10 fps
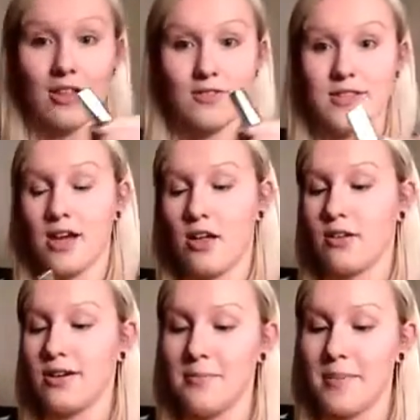I love this
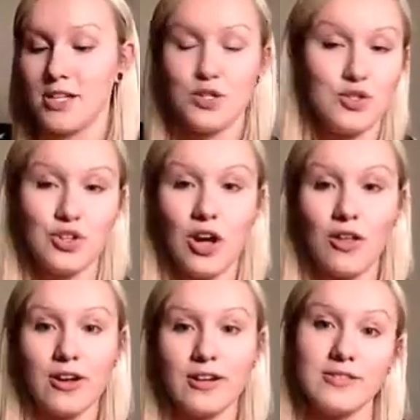color. Best neutral
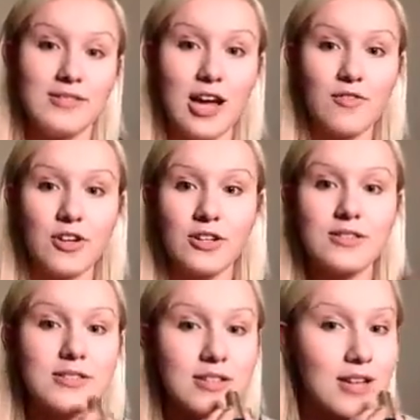color ever.
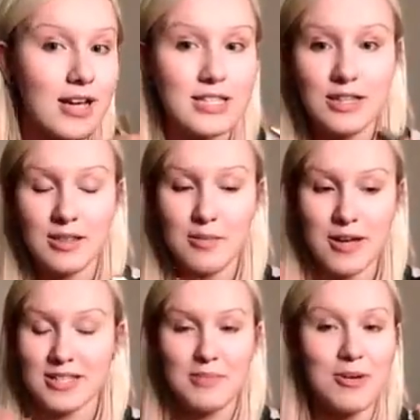It's like the
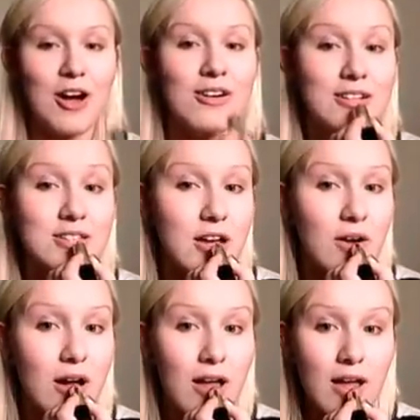best lip color. So
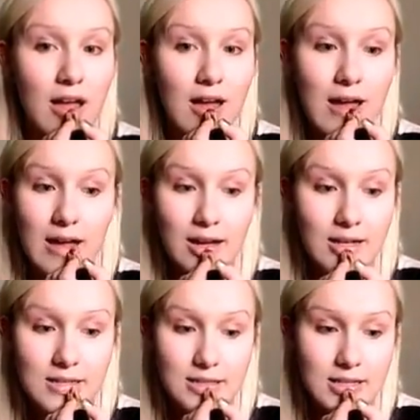
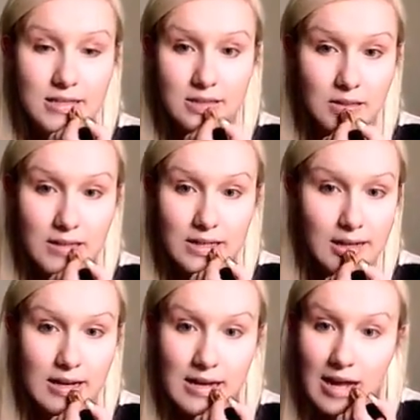just going to start